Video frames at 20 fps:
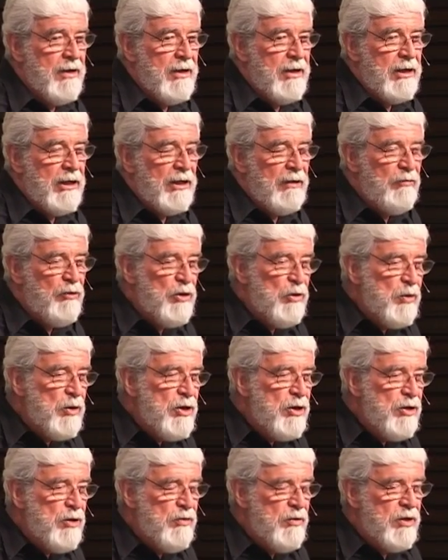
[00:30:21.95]
If you would
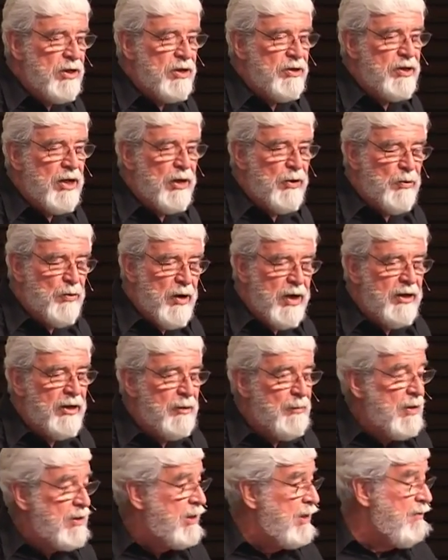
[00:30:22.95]
do this on a regular
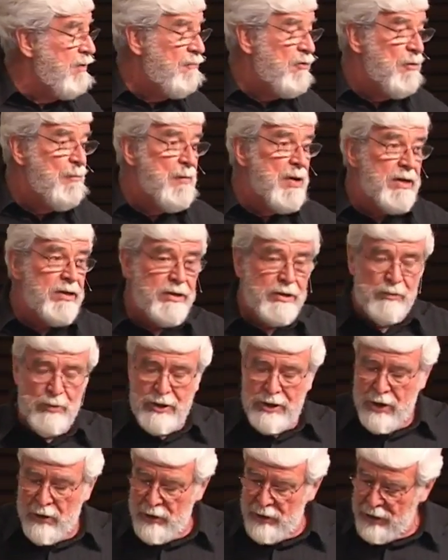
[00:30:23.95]
basis, even if you miss, we
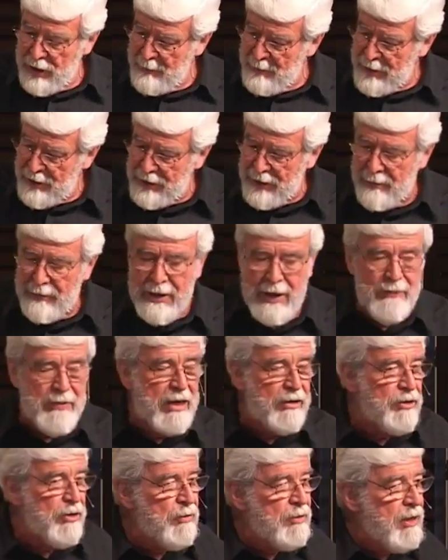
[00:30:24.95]
know you're going to miss sometime,
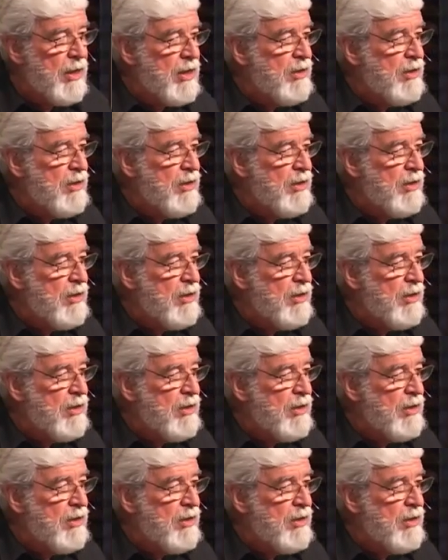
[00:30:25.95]
that's okay.